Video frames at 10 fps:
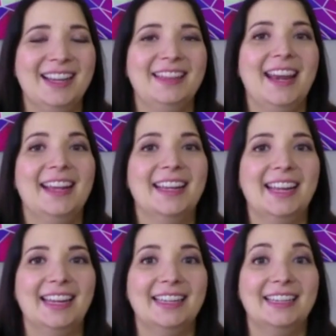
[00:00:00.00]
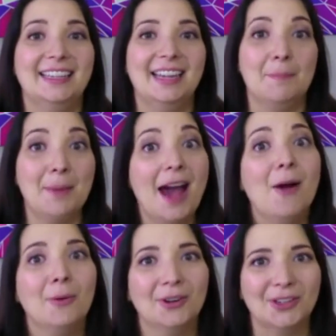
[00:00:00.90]
that it can
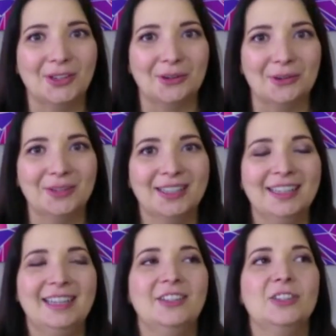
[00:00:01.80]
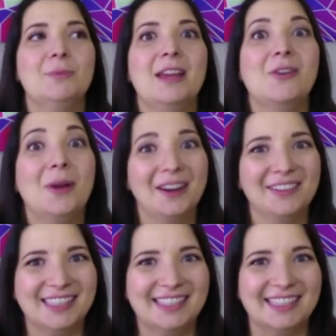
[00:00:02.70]
empower you to make
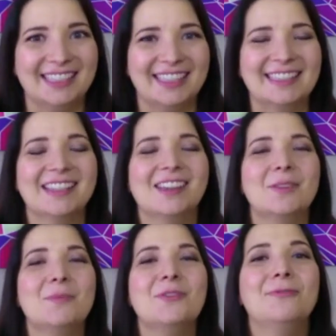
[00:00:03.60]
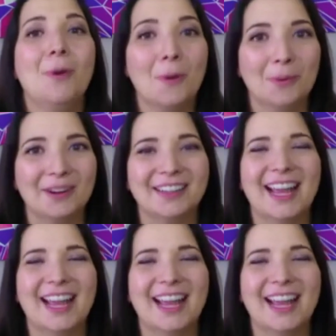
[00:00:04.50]
quicker decisions, to move forward